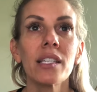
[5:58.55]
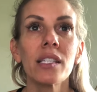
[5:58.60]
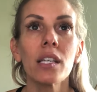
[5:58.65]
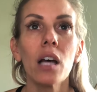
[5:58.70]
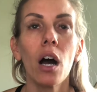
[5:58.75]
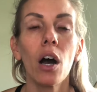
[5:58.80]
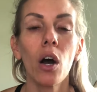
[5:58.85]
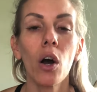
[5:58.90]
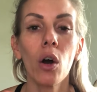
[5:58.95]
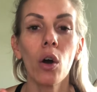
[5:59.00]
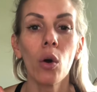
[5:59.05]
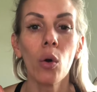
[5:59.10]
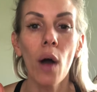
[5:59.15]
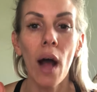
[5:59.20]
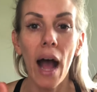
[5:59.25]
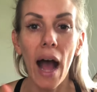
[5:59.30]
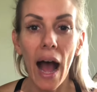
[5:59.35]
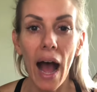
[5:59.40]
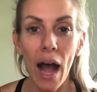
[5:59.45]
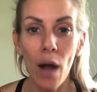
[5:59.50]
So
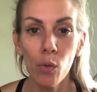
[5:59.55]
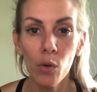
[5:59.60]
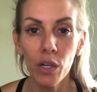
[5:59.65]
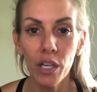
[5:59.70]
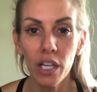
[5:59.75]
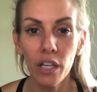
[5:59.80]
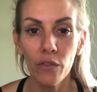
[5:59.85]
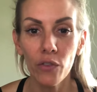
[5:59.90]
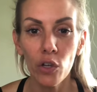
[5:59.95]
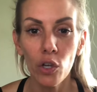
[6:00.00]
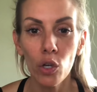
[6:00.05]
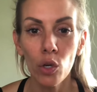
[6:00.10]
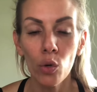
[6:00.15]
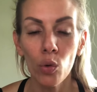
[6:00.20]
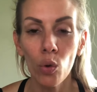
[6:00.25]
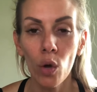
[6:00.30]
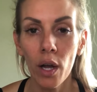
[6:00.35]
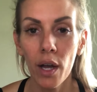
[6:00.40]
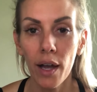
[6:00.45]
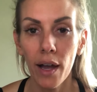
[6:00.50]
I will give
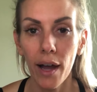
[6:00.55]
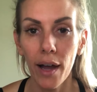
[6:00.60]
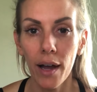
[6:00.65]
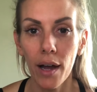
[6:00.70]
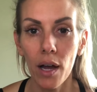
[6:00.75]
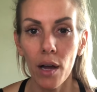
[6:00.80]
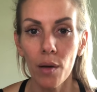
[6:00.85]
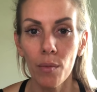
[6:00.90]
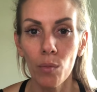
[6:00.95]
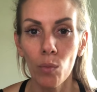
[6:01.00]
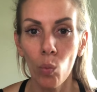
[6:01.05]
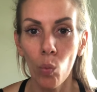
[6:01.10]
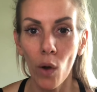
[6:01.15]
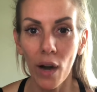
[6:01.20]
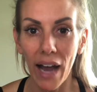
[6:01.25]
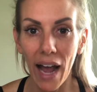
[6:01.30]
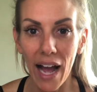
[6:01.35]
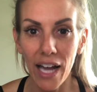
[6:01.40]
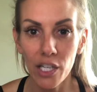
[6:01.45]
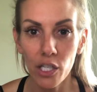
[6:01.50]
you
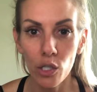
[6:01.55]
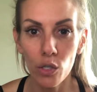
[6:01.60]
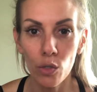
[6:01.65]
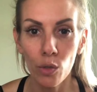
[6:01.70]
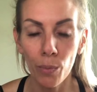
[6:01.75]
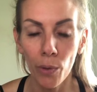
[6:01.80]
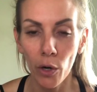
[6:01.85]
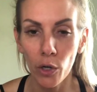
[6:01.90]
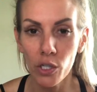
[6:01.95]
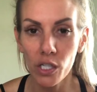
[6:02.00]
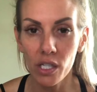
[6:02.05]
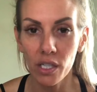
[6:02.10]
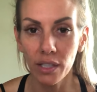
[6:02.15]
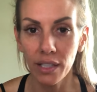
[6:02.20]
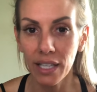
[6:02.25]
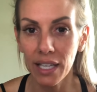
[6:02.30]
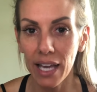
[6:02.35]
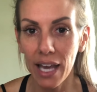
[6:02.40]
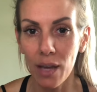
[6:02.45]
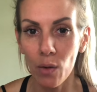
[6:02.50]
what I do
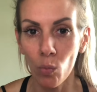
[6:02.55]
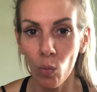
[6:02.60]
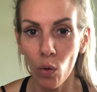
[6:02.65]
personally and